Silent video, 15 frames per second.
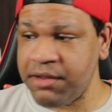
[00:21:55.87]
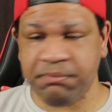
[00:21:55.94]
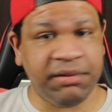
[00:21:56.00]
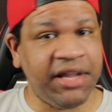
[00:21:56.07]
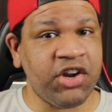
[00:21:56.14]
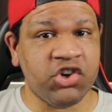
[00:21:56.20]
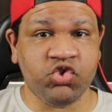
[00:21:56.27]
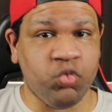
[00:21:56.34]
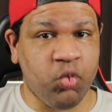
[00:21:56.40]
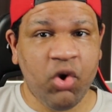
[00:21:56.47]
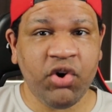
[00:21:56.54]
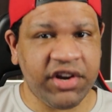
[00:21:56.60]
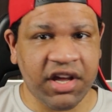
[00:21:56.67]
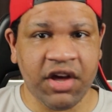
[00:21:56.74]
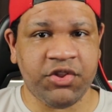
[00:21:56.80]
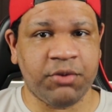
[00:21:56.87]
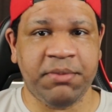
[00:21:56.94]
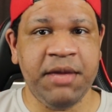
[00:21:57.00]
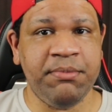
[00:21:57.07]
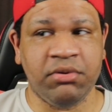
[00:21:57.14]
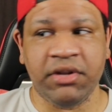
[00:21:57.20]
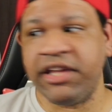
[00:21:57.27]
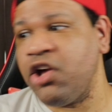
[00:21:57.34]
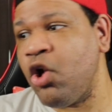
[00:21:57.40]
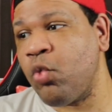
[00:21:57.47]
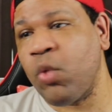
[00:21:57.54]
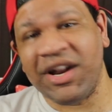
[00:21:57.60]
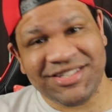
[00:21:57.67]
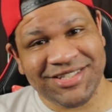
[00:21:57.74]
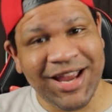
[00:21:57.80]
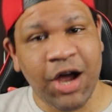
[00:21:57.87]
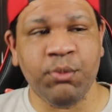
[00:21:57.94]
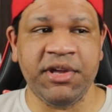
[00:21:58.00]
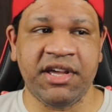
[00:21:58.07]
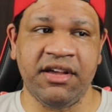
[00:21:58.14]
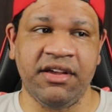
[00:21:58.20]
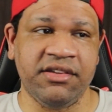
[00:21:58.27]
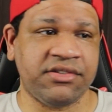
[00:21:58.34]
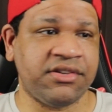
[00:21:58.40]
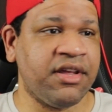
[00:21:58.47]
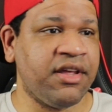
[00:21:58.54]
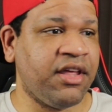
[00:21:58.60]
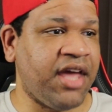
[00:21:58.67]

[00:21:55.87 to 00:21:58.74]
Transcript: players warning other people like, yo, watch out, because